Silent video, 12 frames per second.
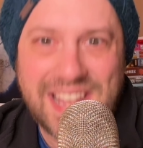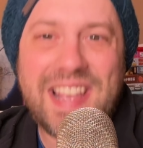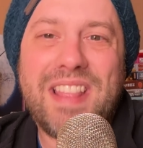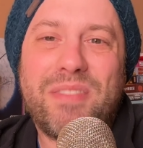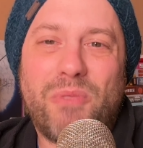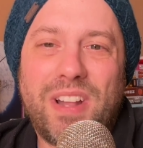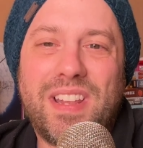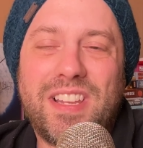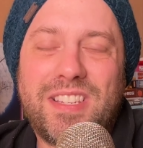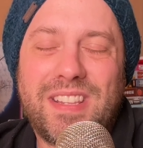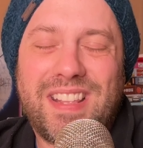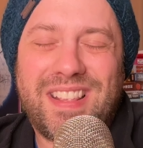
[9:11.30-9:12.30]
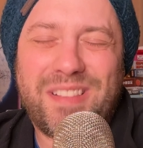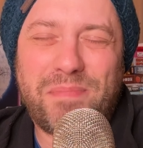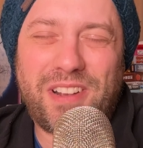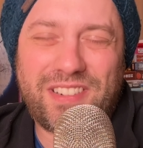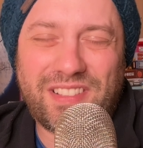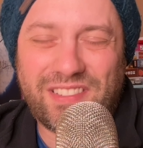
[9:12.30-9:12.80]
One is the
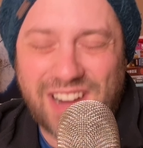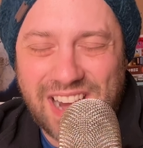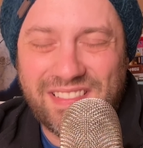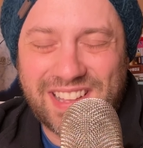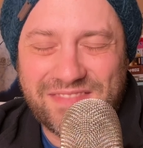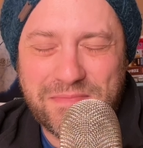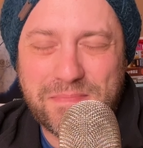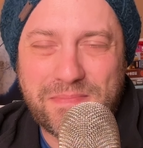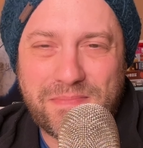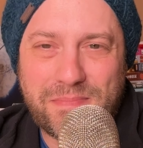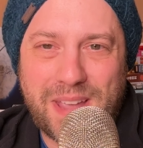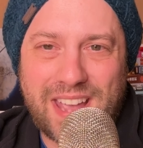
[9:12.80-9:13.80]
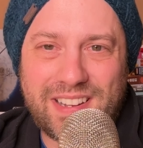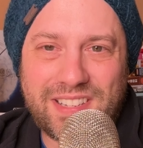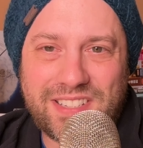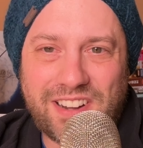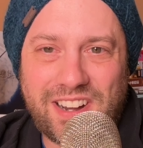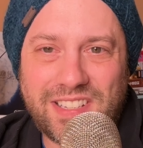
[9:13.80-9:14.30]
player to the right of the panda
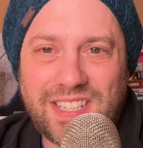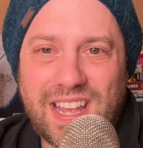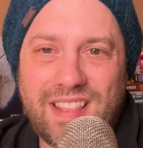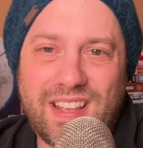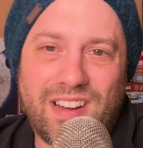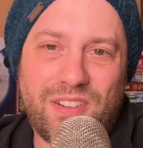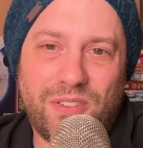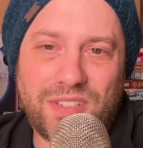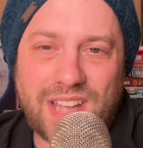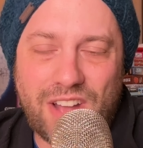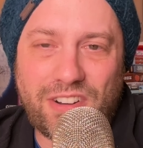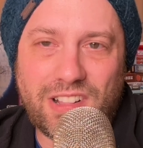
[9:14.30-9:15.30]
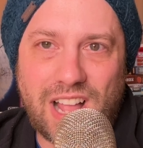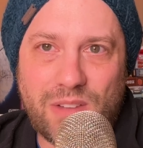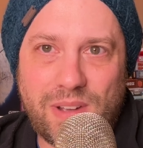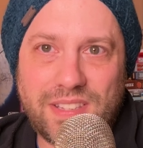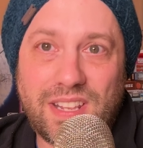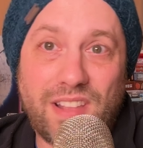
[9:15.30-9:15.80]
starts, and then it goes
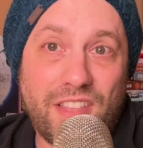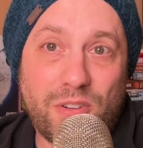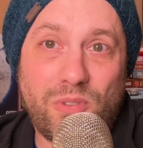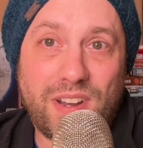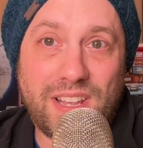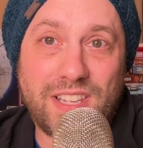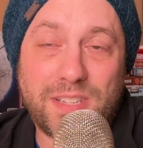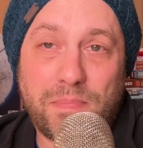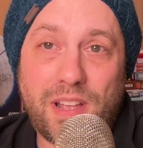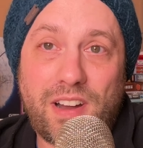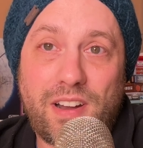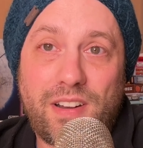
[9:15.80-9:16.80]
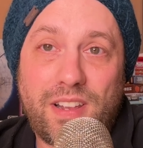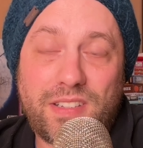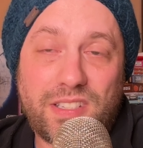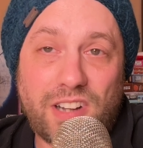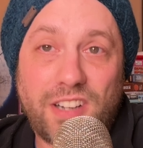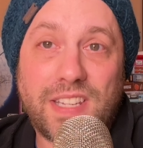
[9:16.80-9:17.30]
counterclockwise. Another one is the player, it
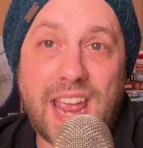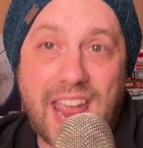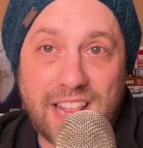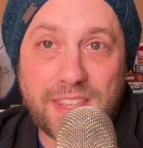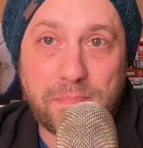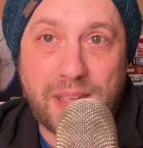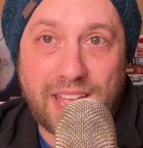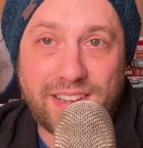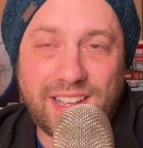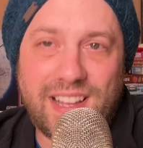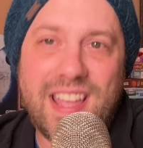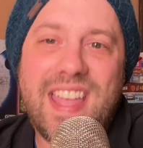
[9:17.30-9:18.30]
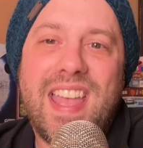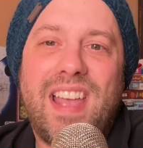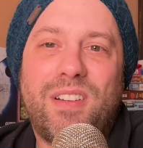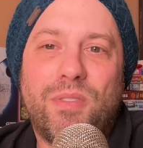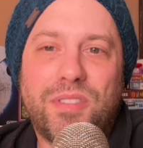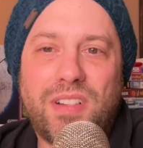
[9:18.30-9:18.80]
starts at the panda
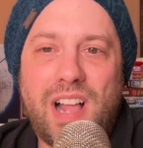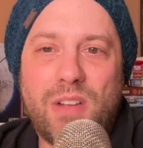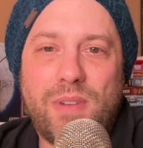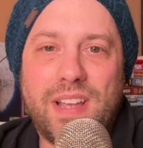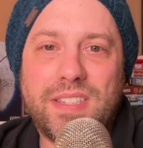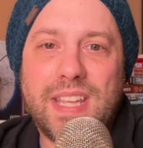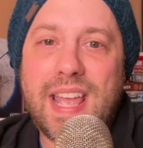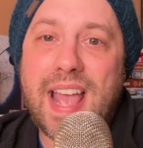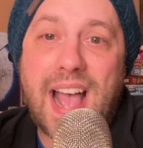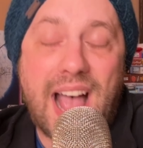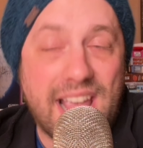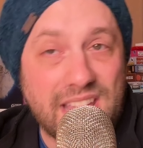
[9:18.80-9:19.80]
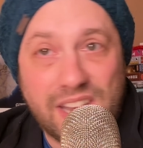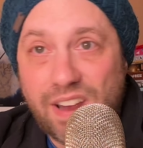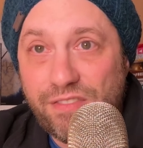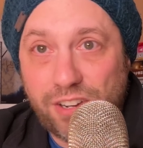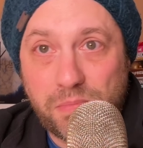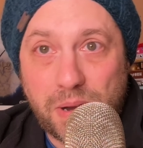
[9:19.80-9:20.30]
and goes clockwise. I can
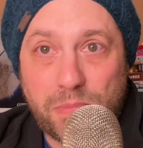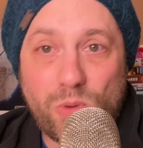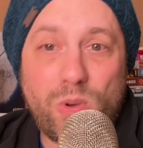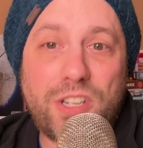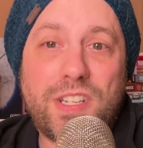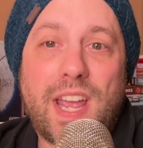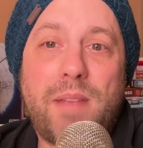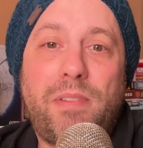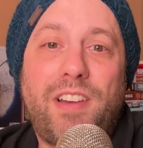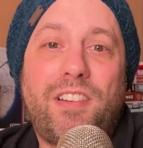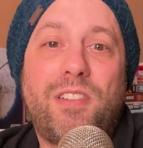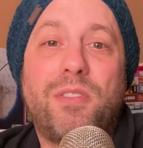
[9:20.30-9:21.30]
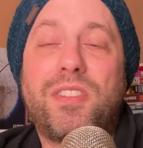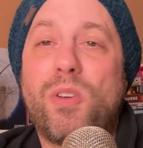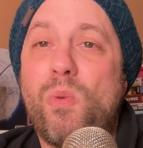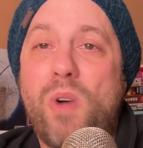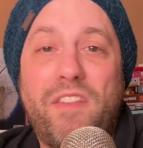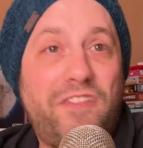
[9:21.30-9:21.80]
never remember which tiebreaker goes to
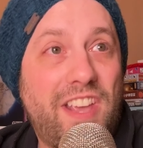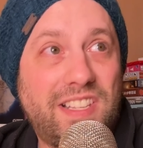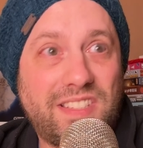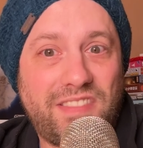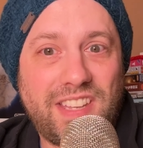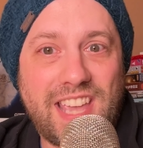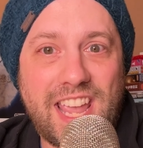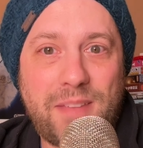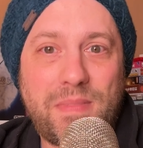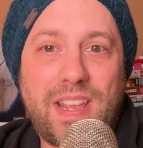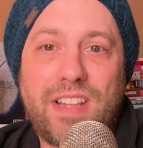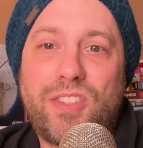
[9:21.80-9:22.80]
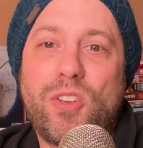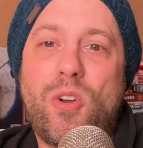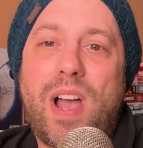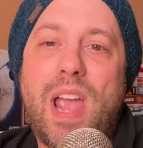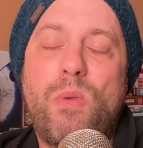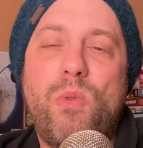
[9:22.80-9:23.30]
what phase of the game, and so
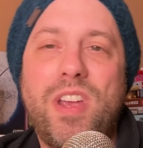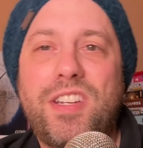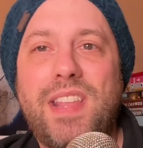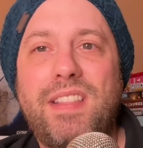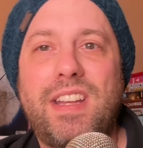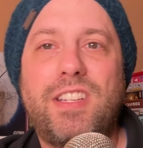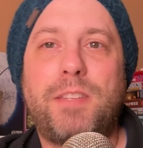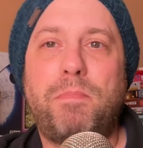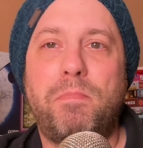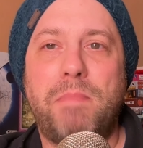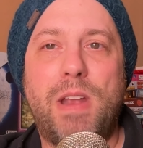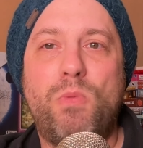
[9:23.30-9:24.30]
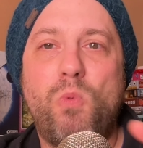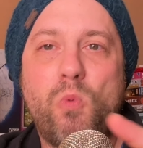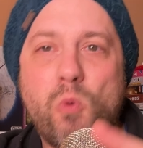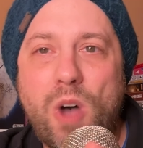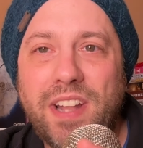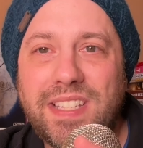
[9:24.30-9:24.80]
I wish that they just made
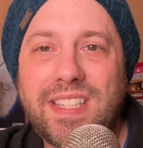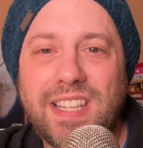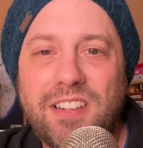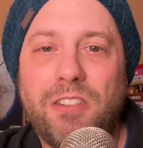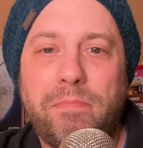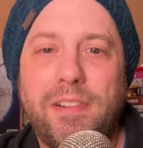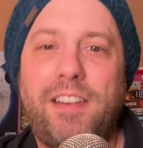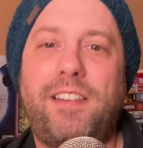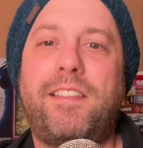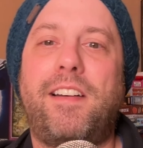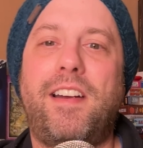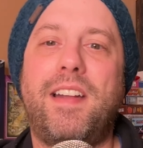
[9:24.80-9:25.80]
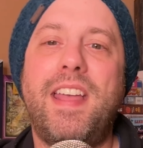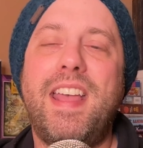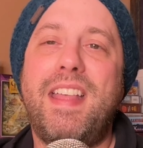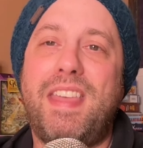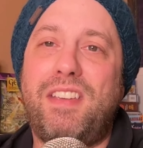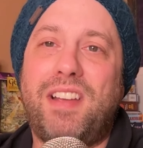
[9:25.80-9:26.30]
one single player card
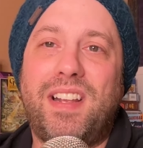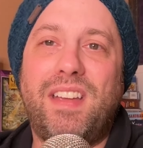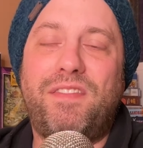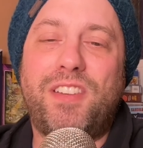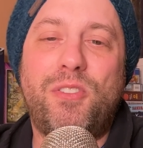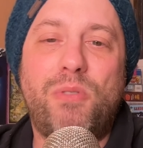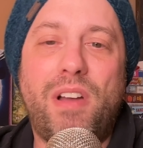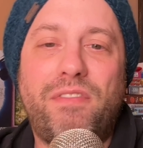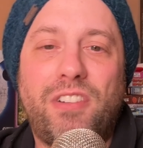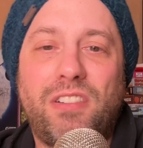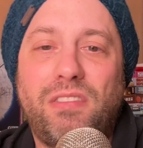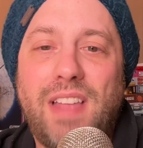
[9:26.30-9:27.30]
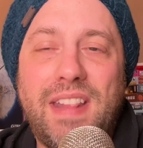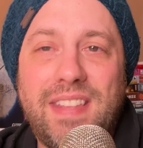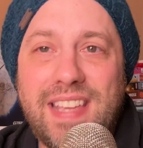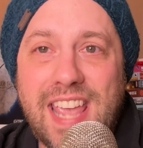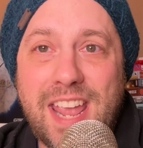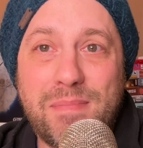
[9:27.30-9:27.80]
that you could give to whoever led the
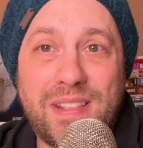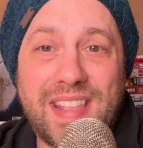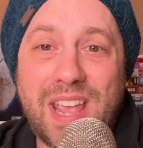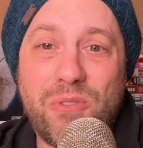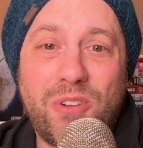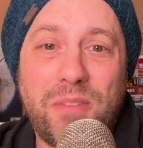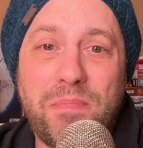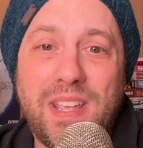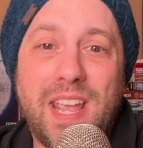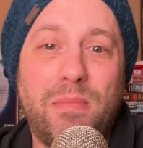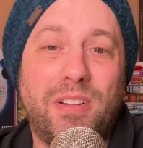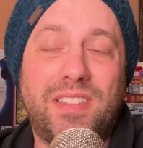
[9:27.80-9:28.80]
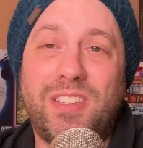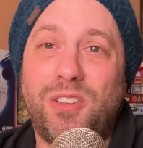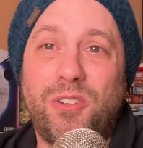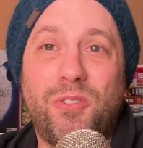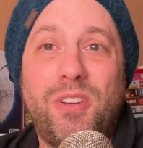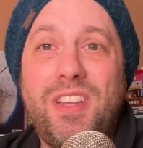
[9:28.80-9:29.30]
game, and they would be able
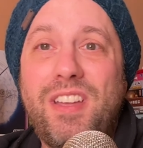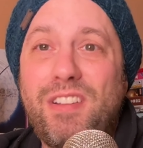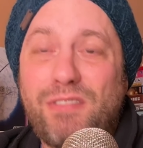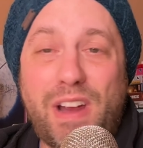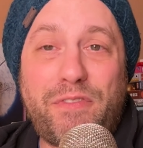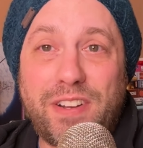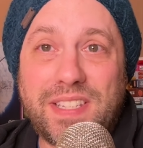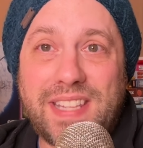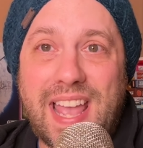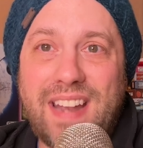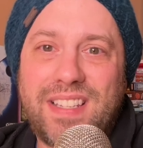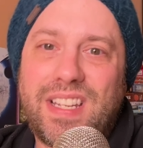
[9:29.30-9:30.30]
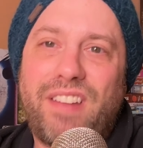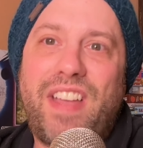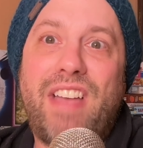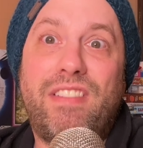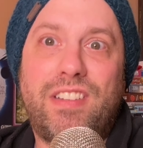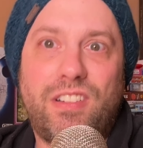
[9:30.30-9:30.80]
to reference that instead of
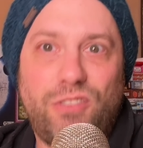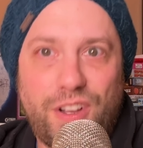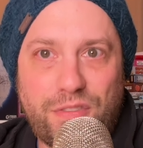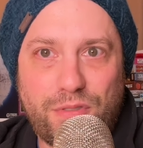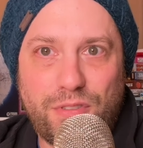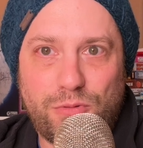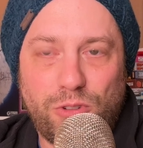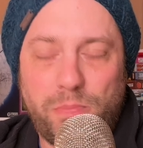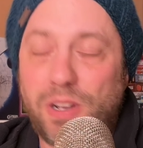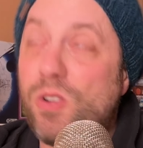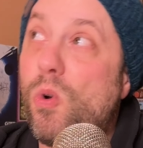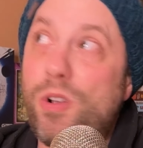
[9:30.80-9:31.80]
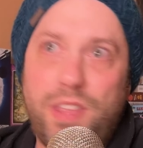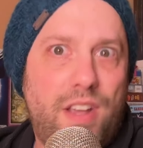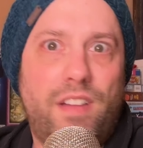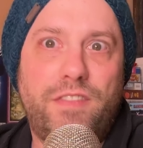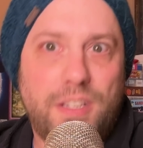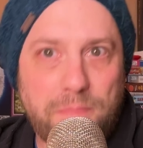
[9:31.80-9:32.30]
having to look through the rule book, or they
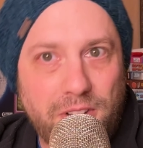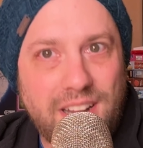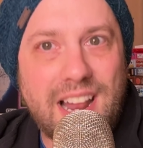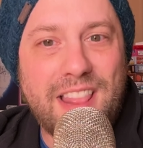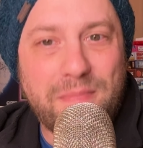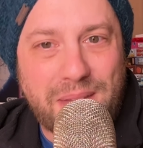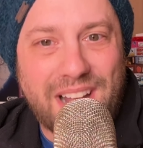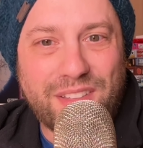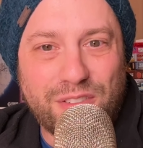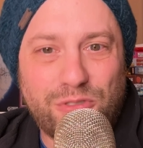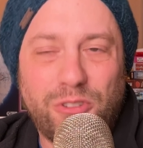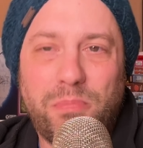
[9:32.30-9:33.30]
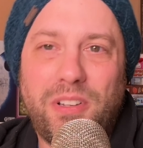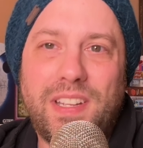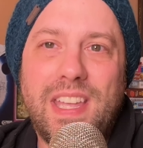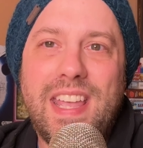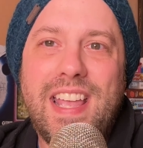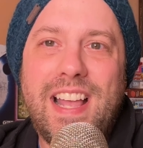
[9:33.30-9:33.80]
could have just put it on the back of the rule book.
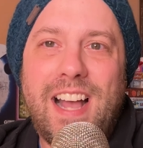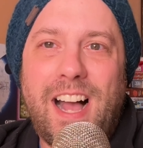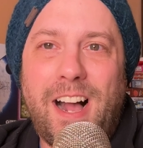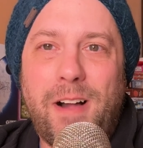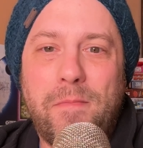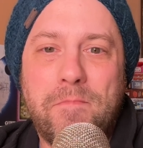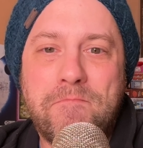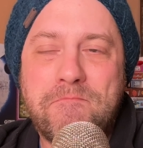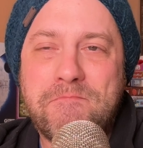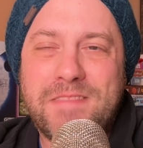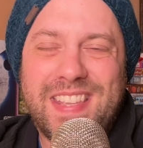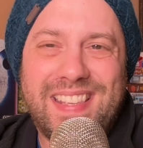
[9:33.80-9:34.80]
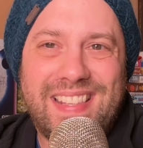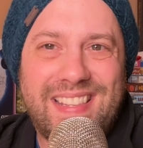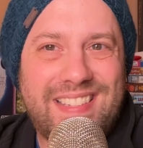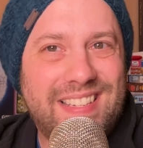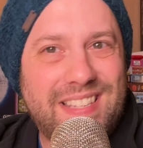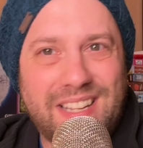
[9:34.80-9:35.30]

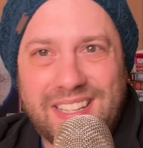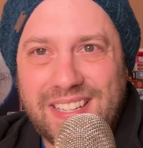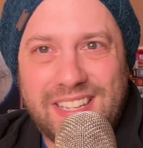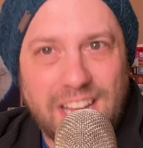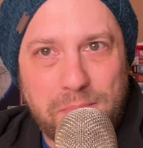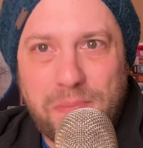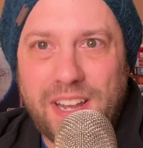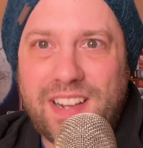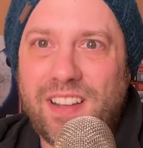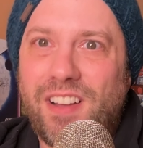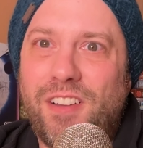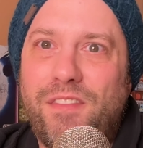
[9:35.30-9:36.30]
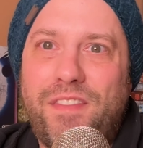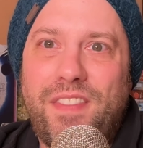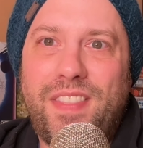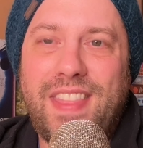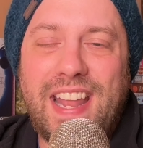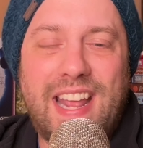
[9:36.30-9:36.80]
It's just a nitpick of
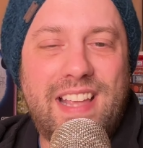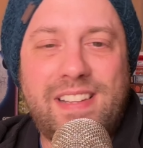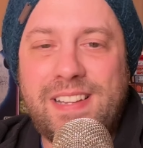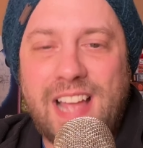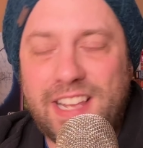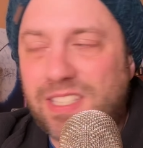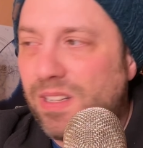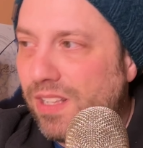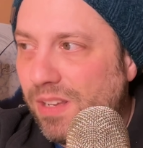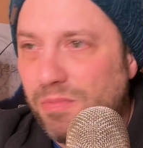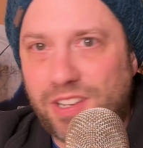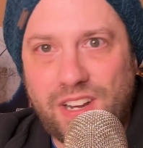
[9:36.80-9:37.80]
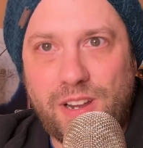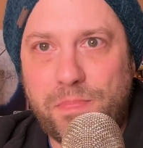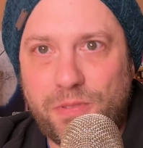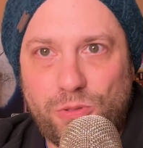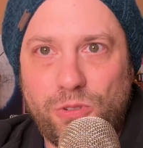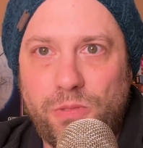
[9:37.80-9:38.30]
that I constantly am looking up
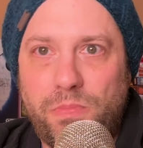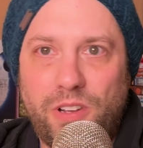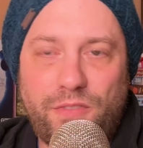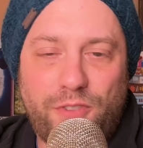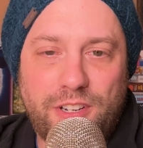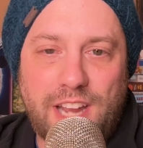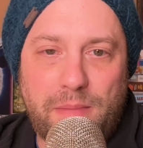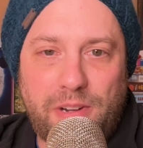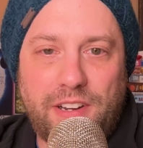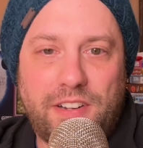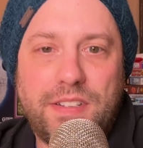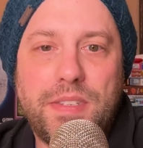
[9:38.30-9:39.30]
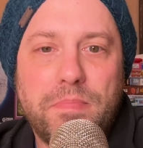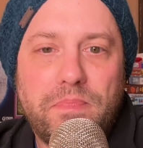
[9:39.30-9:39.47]
the rule book for tiebreakers.